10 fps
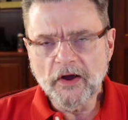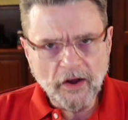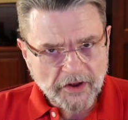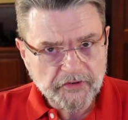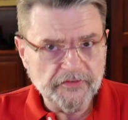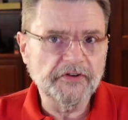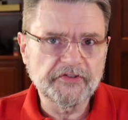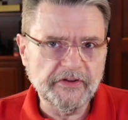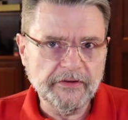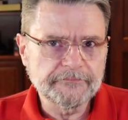
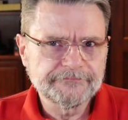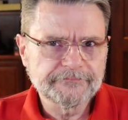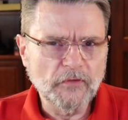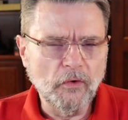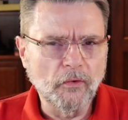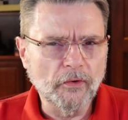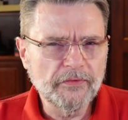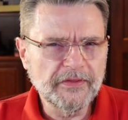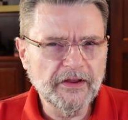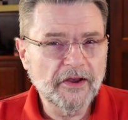controversy
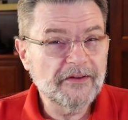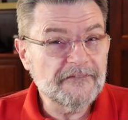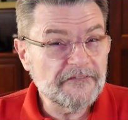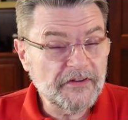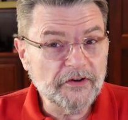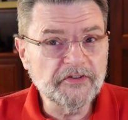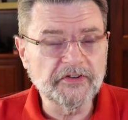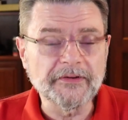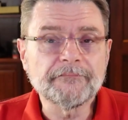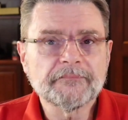or the
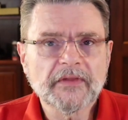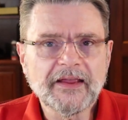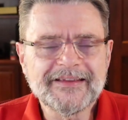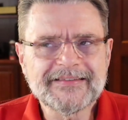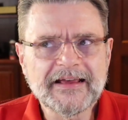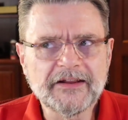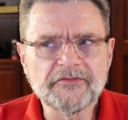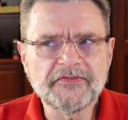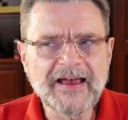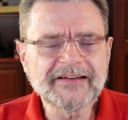confusion is that
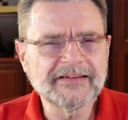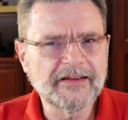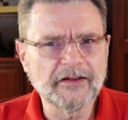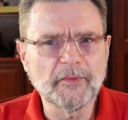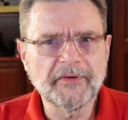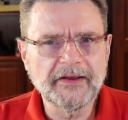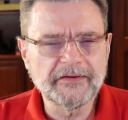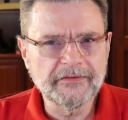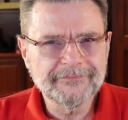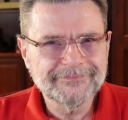in fact a kilobyte